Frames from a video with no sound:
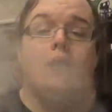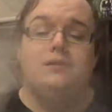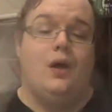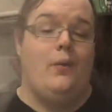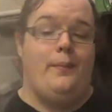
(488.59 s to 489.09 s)

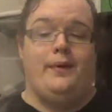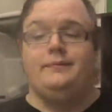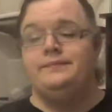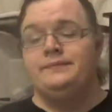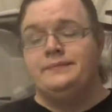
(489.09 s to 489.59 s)
Nope.
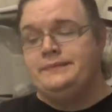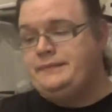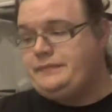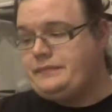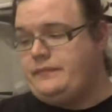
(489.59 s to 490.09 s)

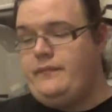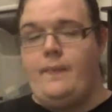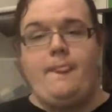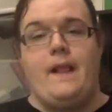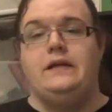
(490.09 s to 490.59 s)

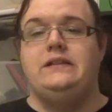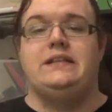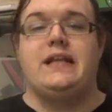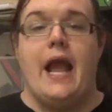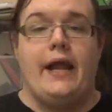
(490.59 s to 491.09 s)
I
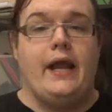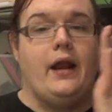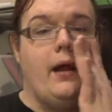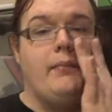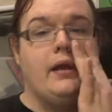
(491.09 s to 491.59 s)
just can't get it.
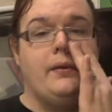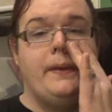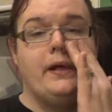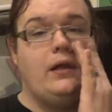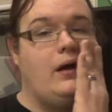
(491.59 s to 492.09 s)
I'm a little
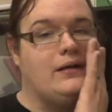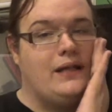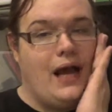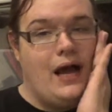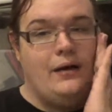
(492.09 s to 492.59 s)
bit clogged
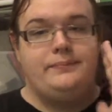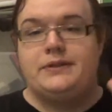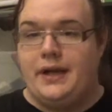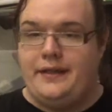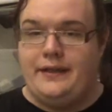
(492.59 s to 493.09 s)
up,
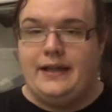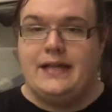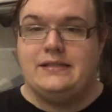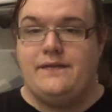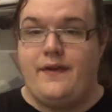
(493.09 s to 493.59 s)
so I think
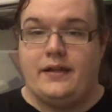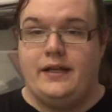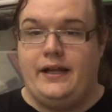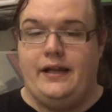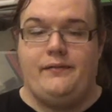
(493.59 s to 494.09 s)
that's
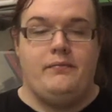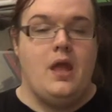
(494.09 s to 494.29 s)
affecting it.